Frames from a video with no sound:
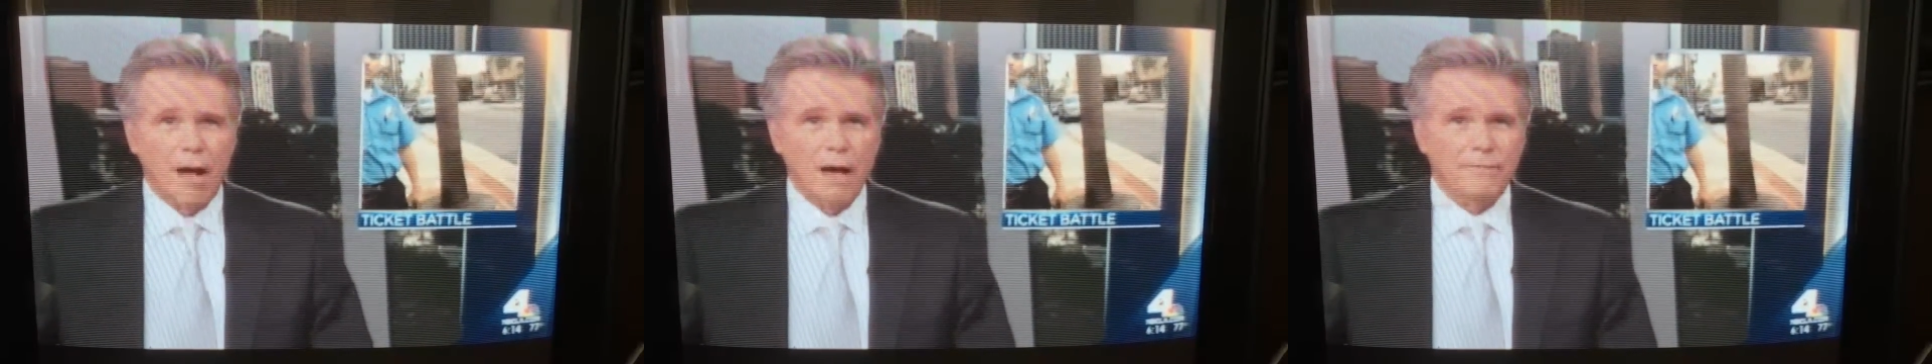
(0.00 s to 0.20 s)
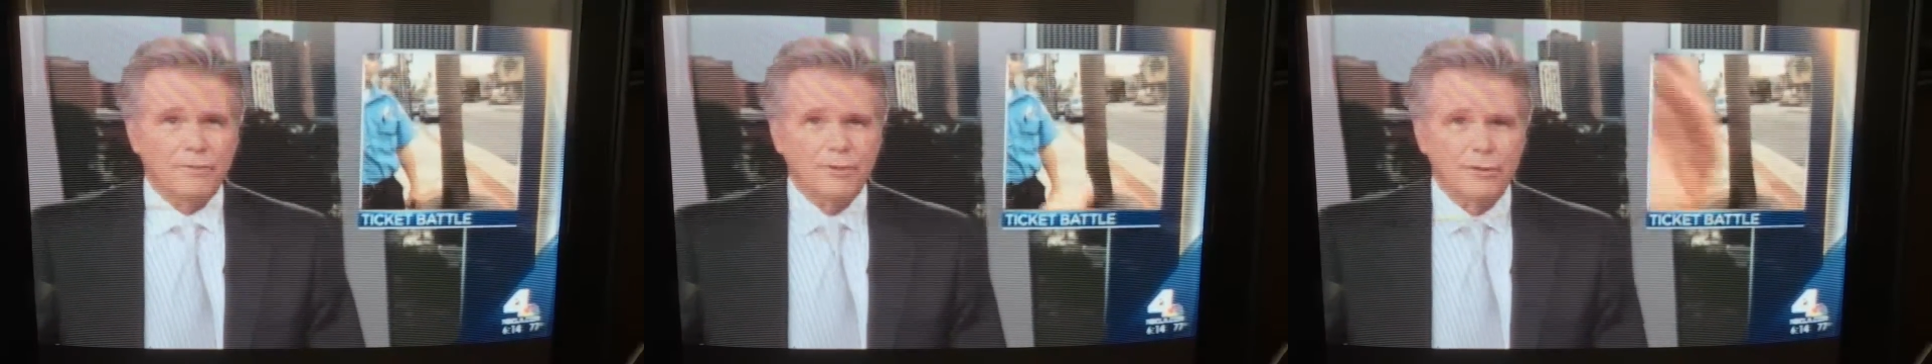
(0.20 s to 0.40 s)

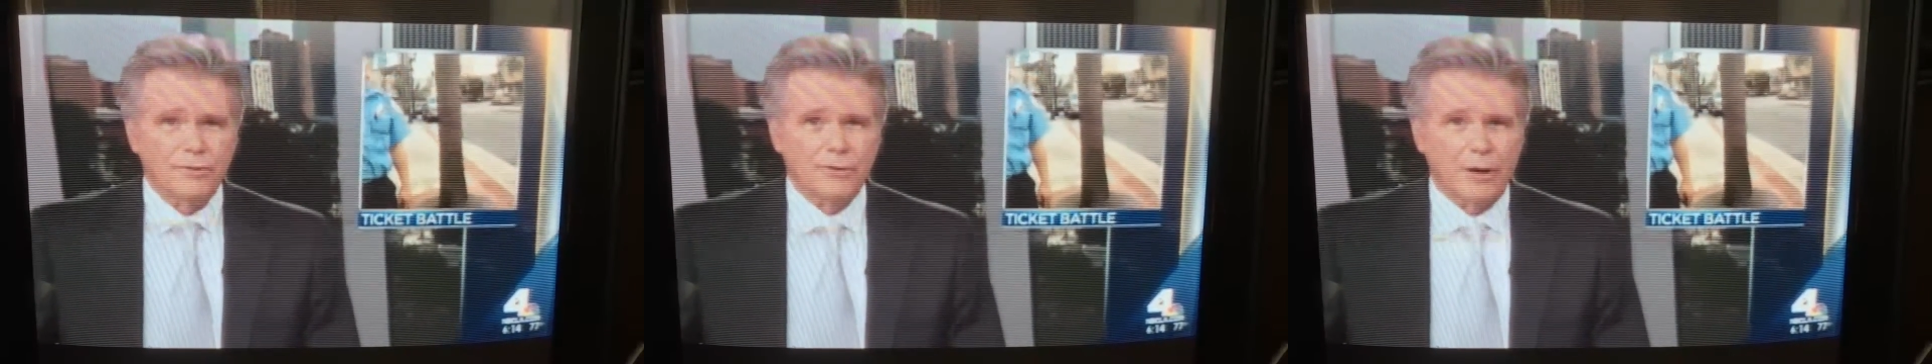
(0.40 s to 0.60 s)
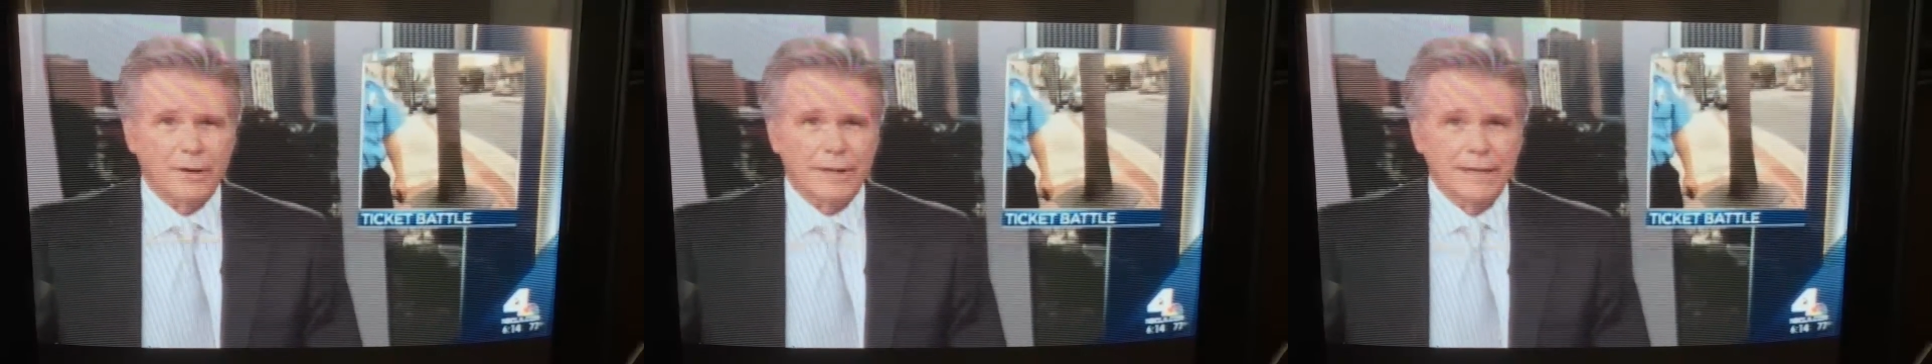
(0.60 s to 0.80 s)

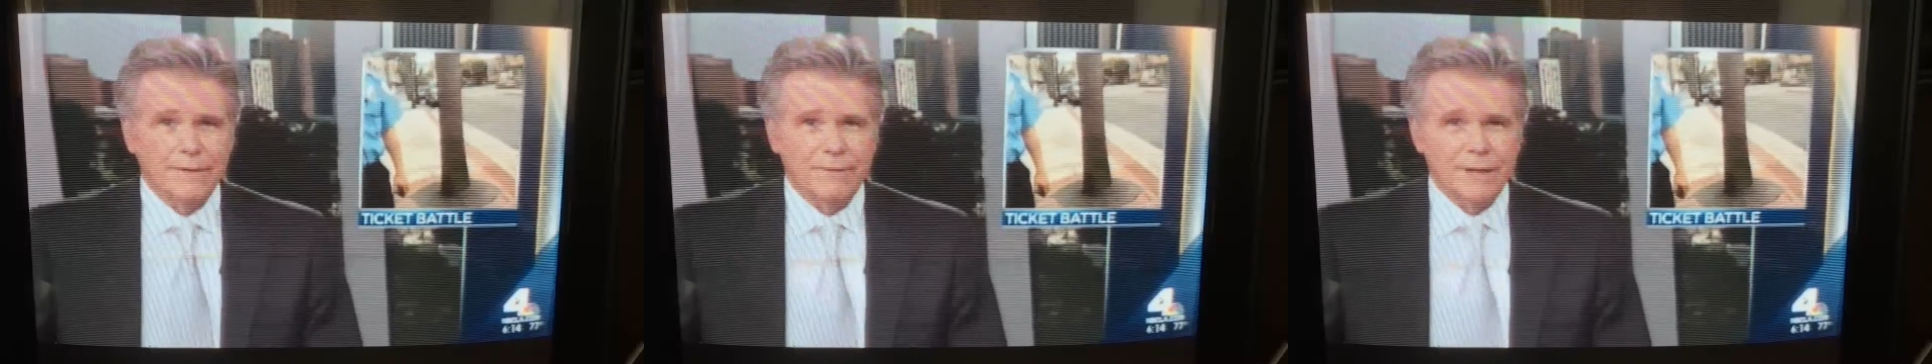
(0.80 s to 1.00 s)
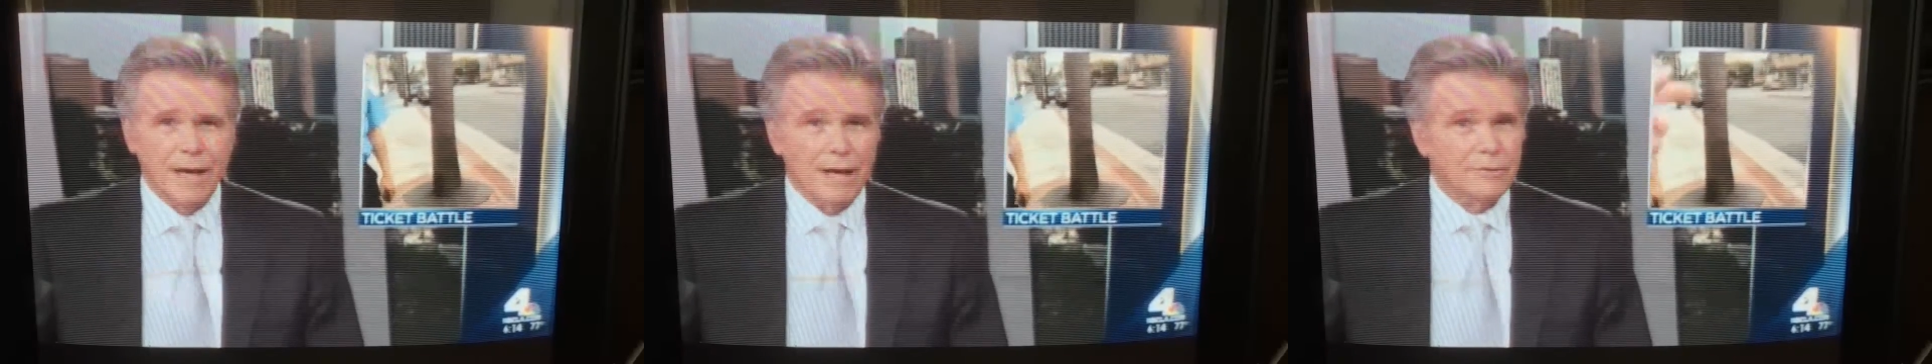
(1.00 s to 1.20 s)
officers are
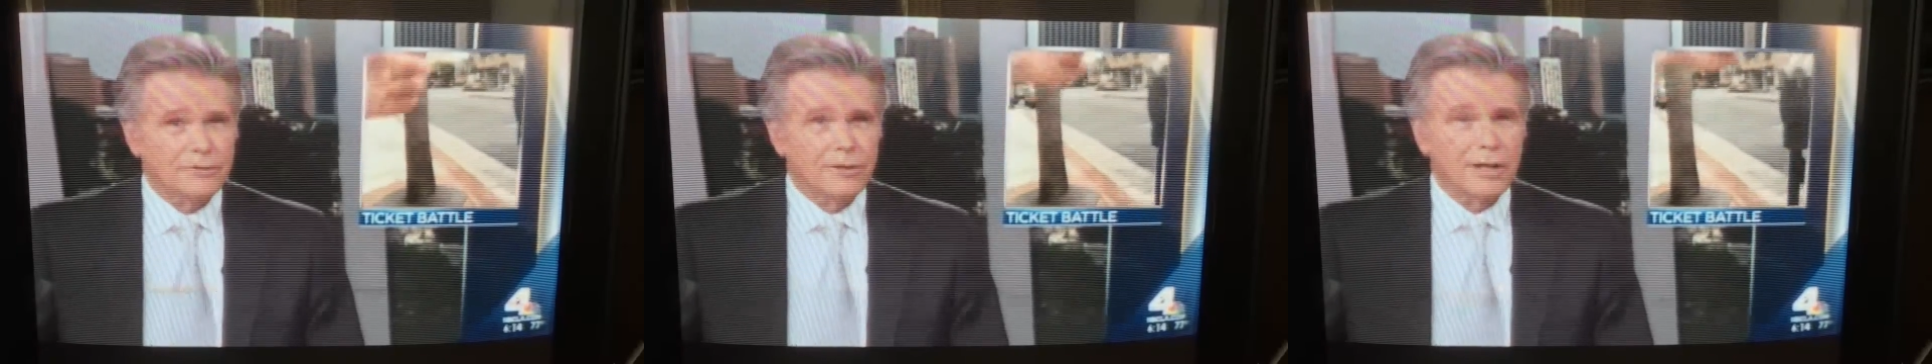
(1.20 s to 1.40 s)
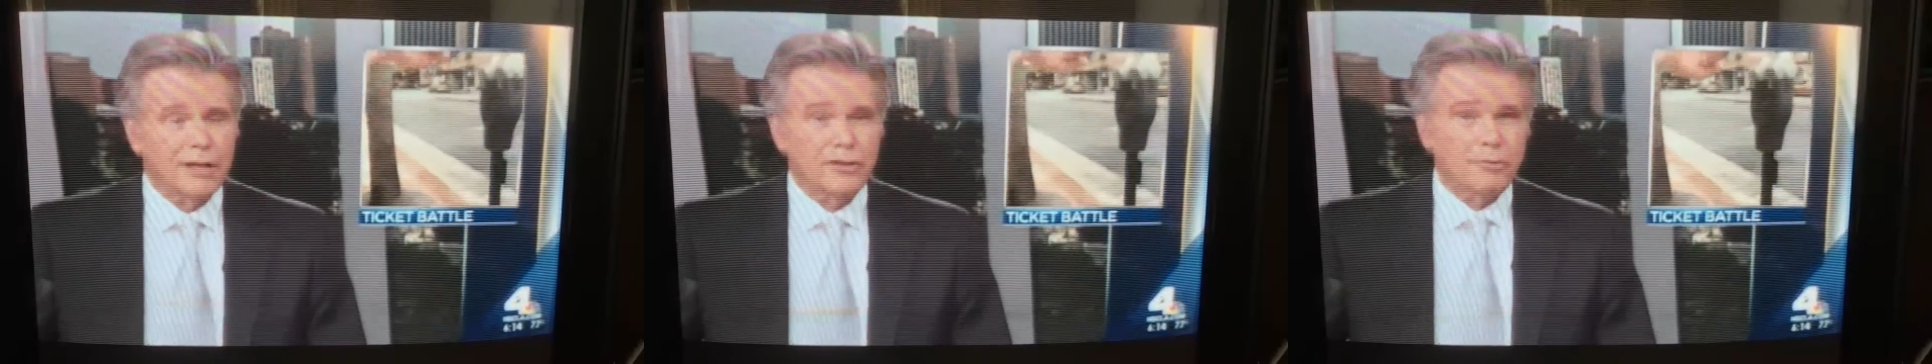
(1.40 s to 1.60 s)
giving out
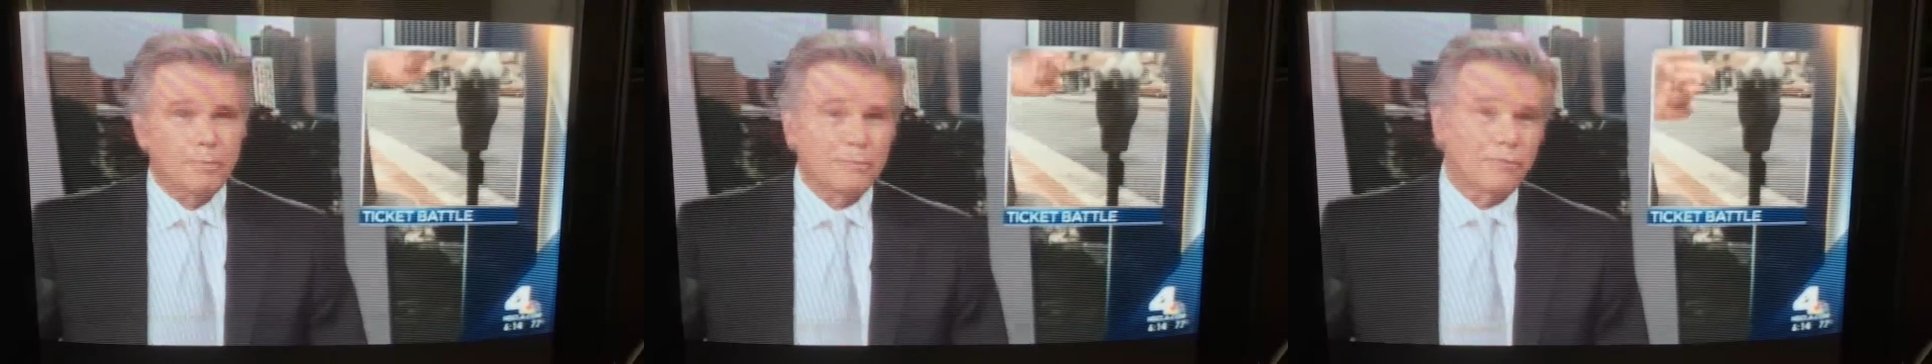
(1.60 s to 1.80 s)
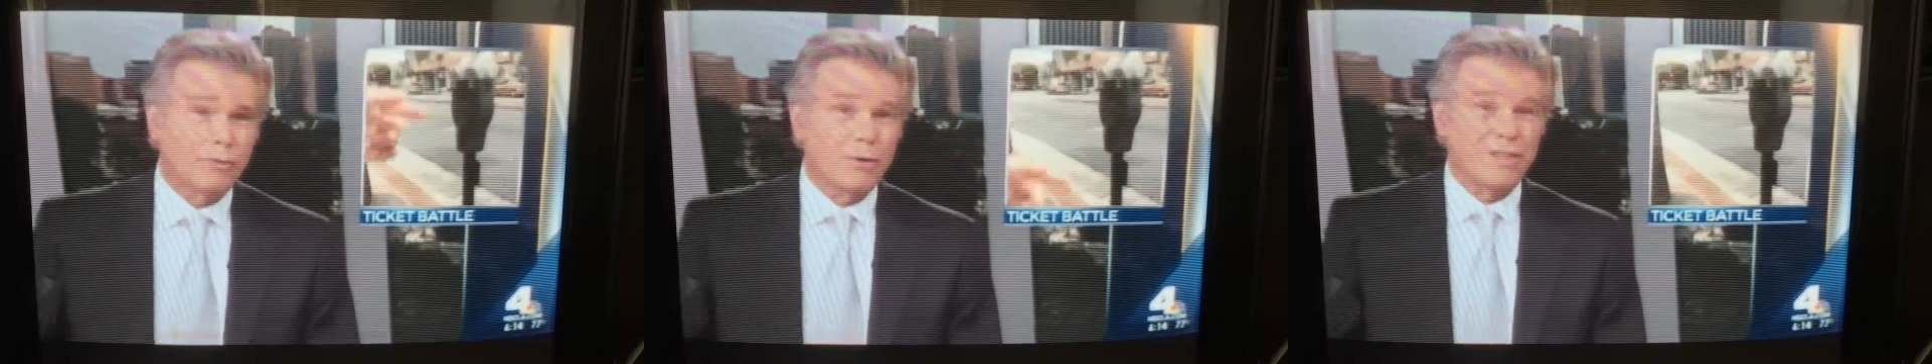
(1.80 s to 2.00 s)
tickets
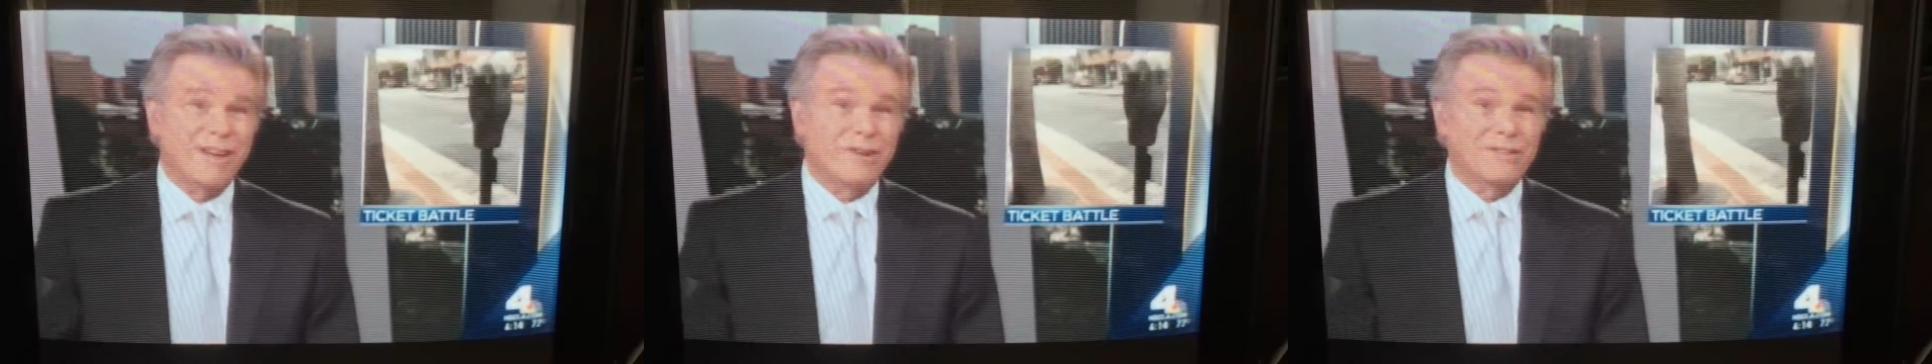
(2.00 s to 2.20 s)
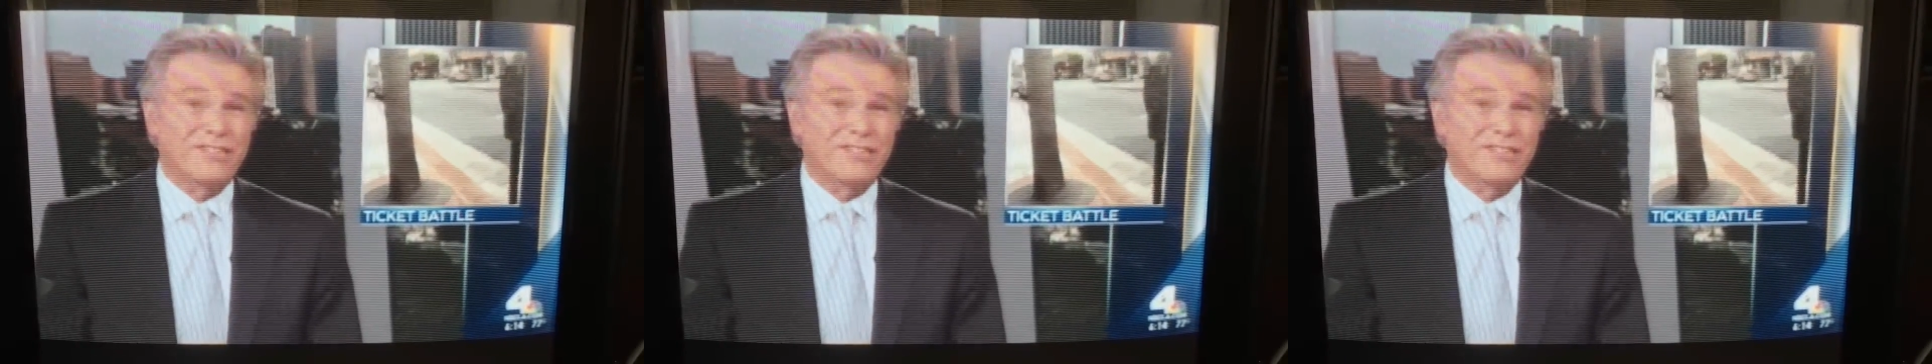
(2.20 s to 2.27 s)
before their